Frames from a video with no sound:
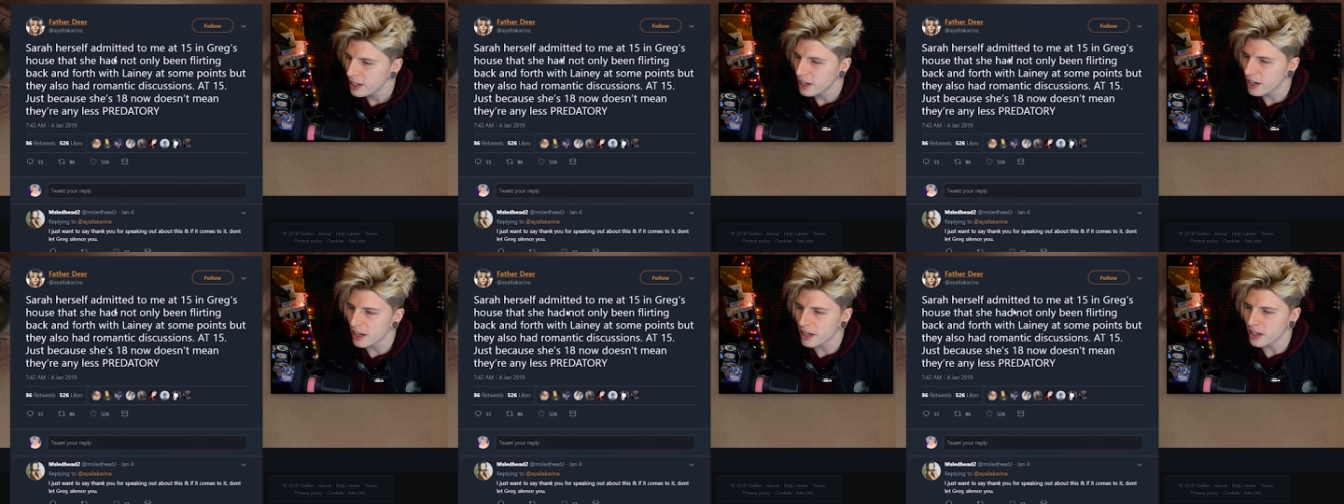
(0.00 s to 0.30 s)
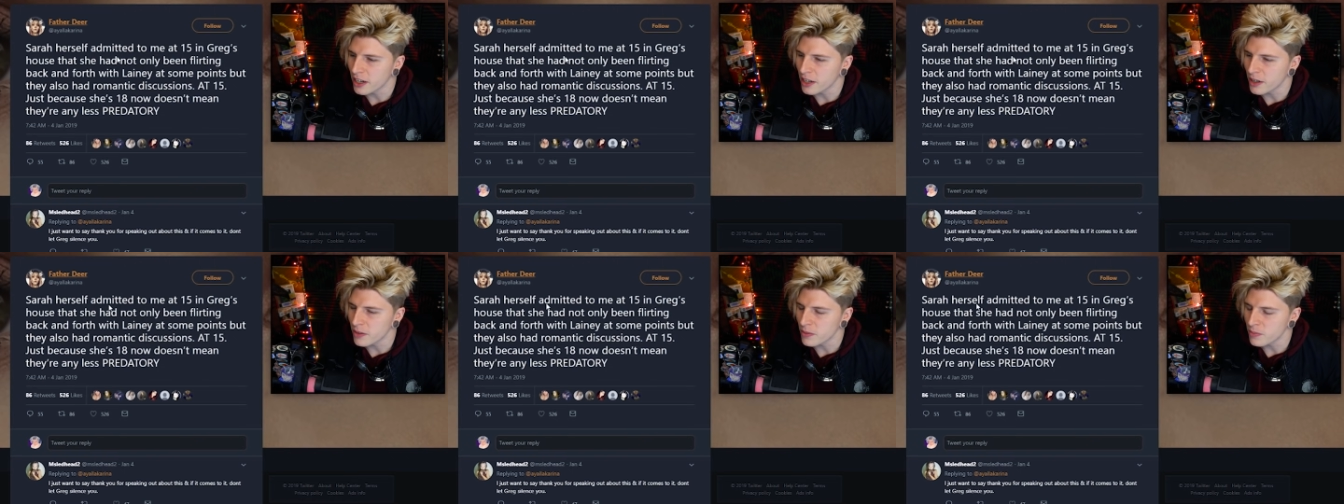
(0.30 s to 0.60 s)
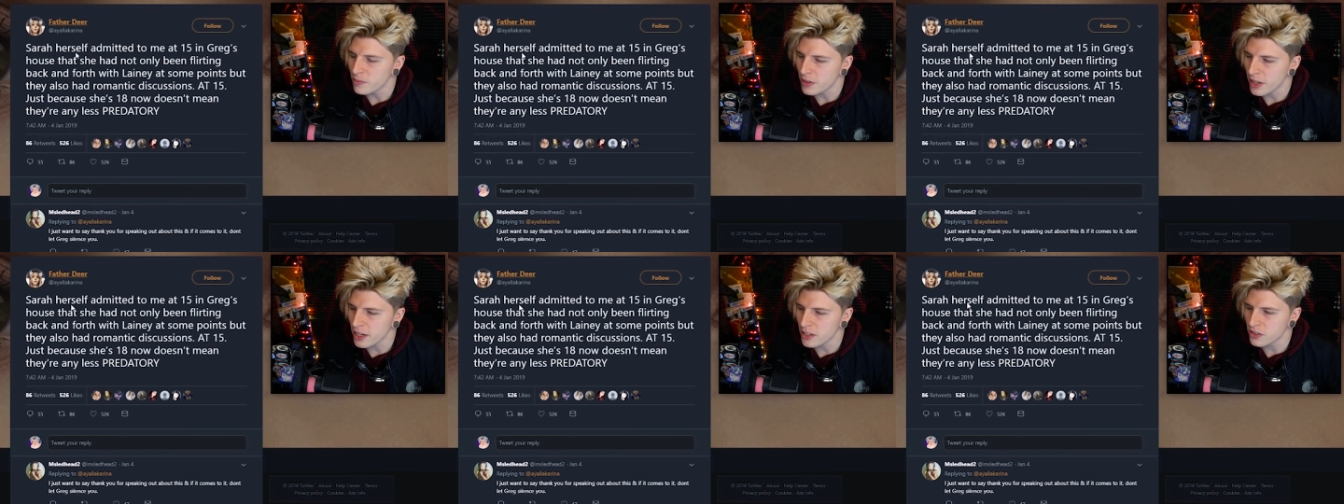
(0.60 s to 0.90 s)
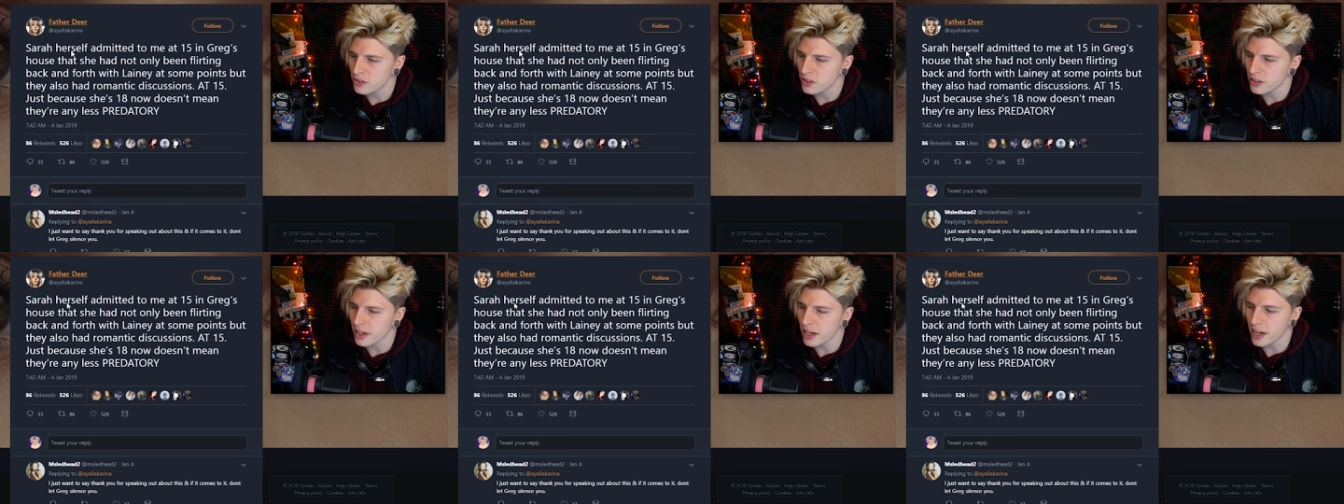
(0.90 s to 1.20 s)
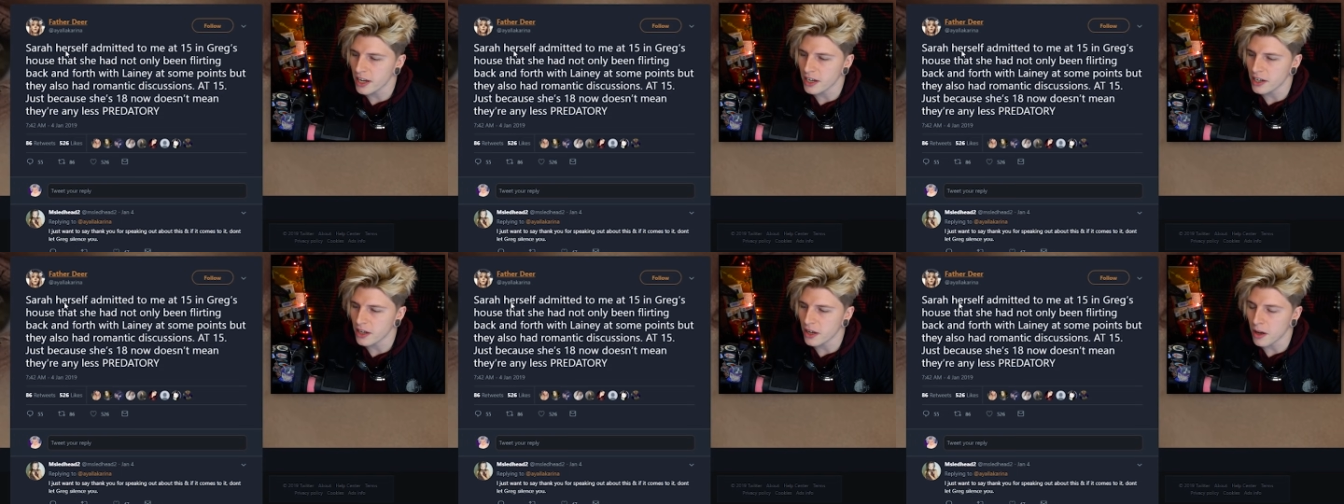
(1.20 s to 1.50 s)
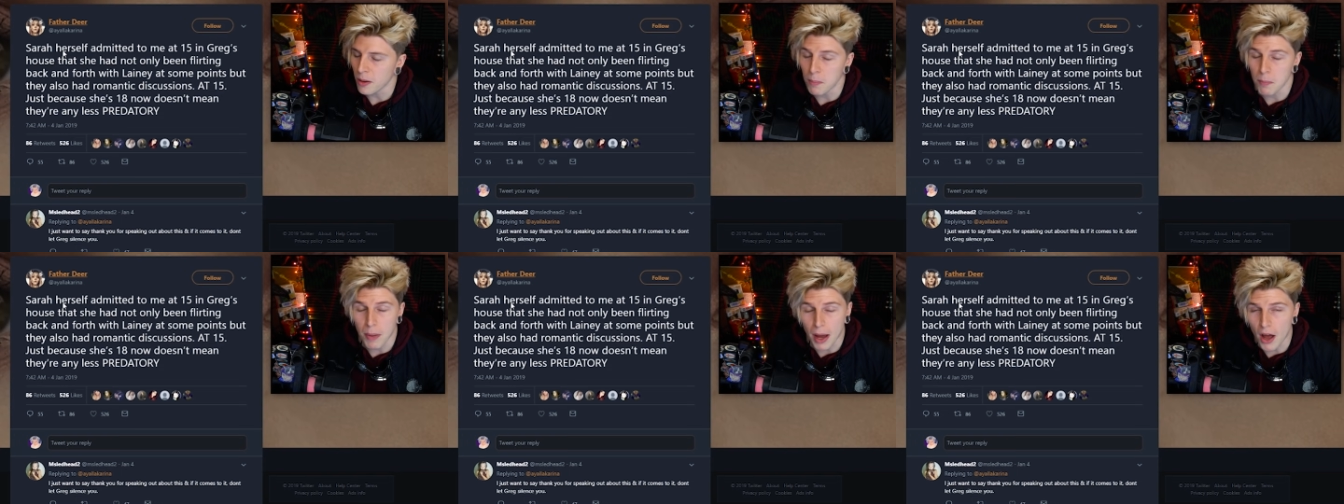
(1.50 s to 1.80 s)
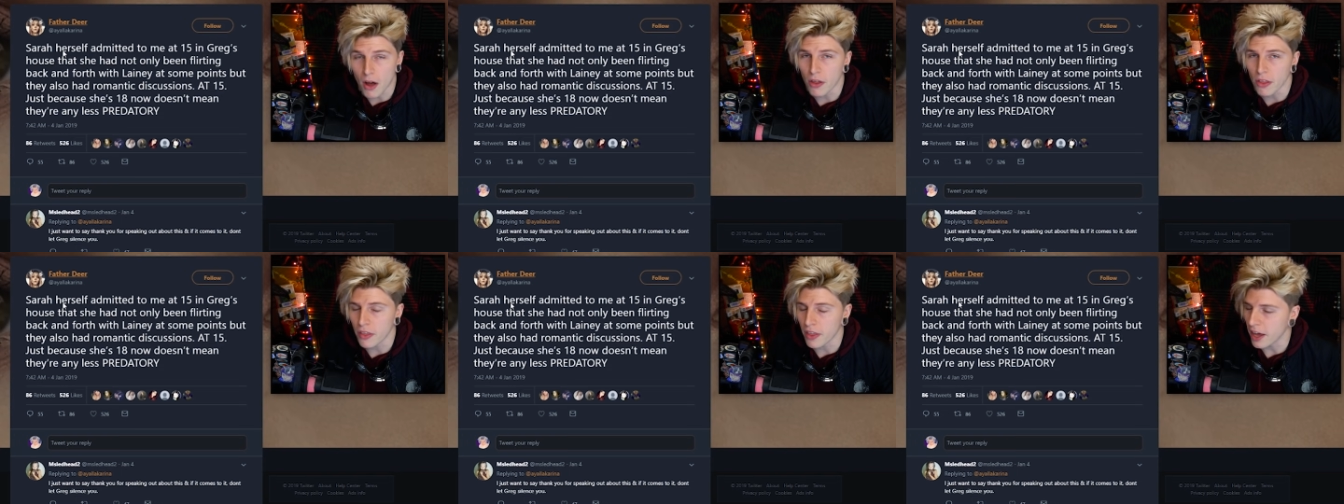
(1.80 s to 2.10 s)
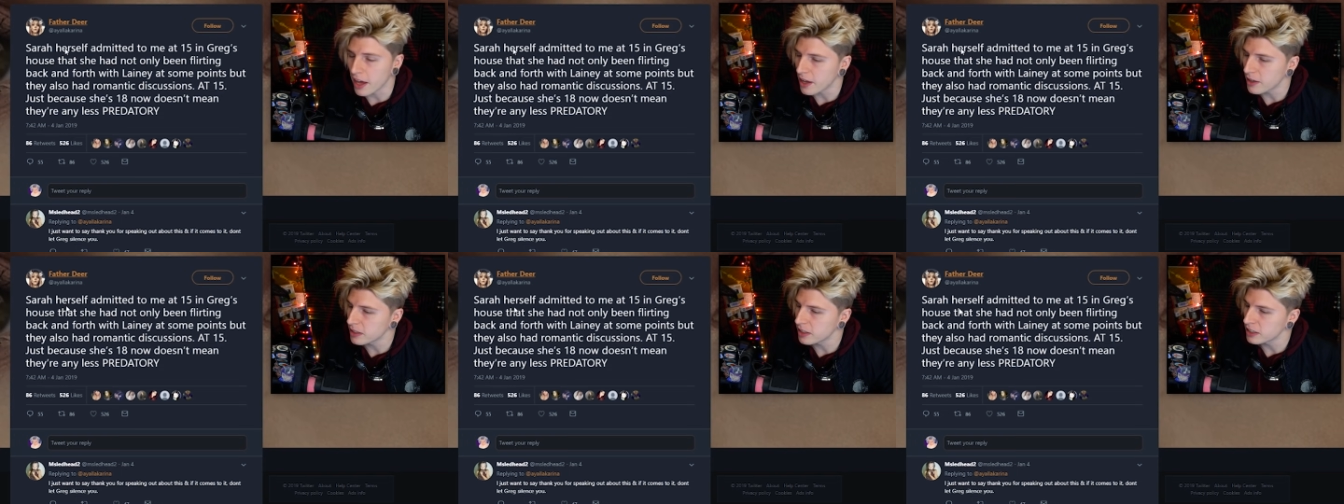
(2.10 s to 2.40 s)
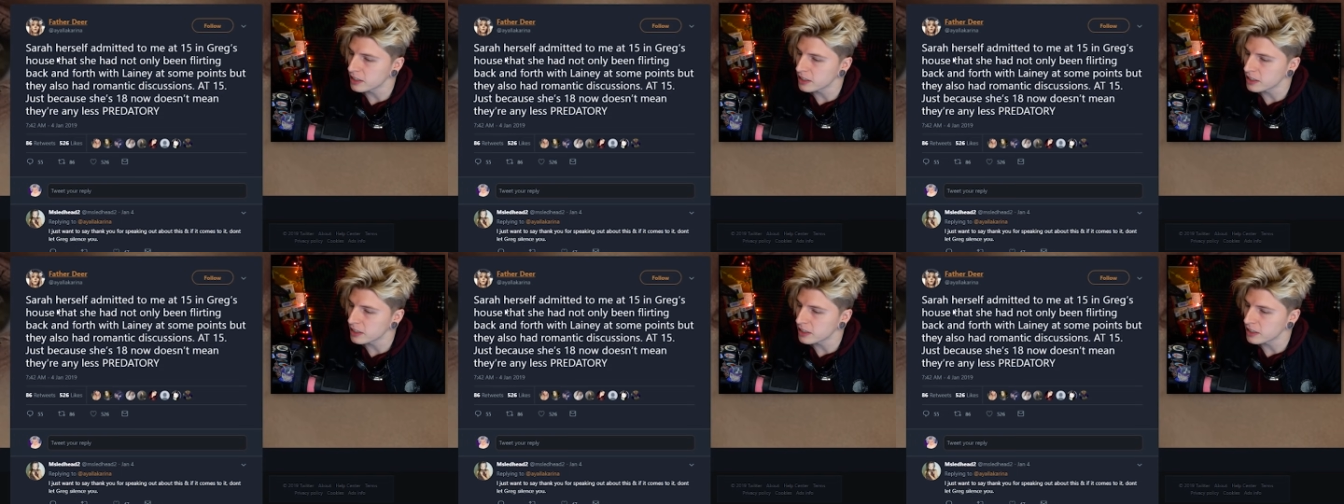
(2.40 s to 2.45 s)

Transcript: Uh, yesterday about that,